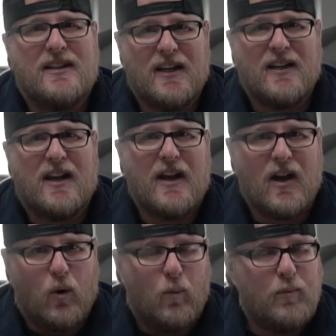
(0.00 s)
did
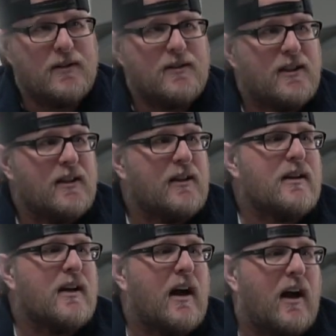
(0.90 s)
help.
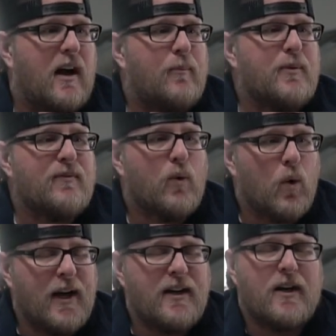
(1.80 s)

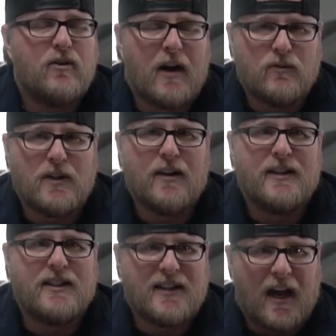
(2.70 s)
Before I did Crown Rally
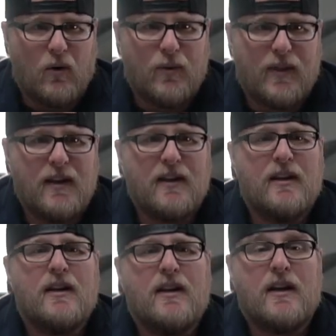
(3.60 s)
South,
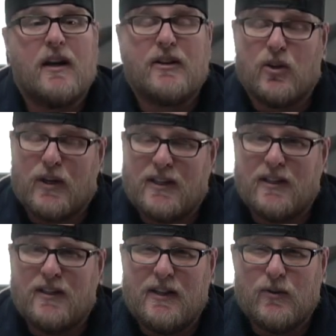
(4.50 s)
I took it
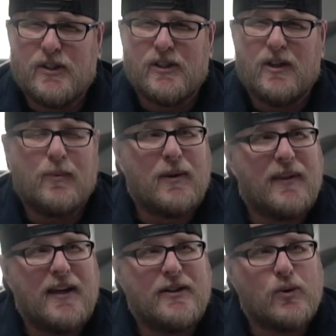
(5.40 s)
to the dealership.
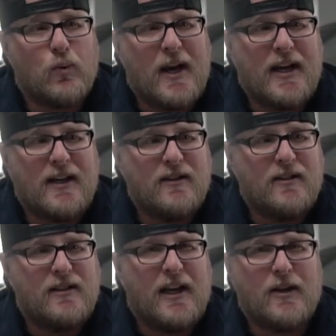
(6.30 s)
They drained
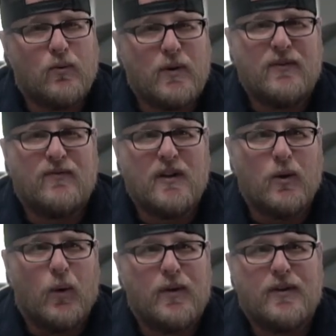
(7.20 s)
and
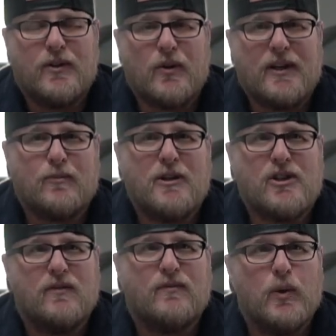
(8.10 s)
refilled the
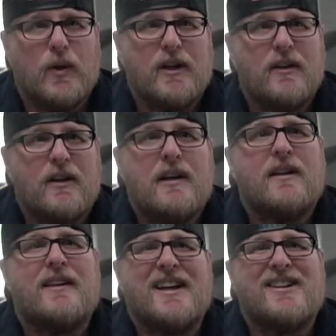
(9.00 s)
transmission fluid.
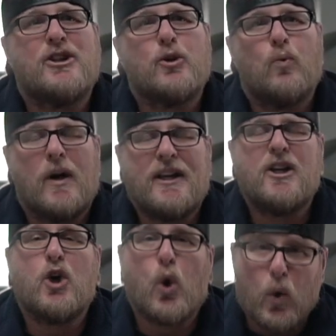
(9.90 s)
That is
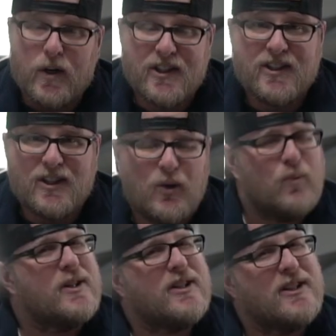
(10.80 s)
20 quarts,
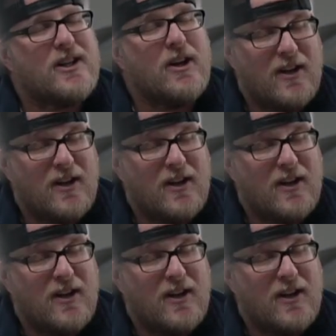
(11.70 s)
which is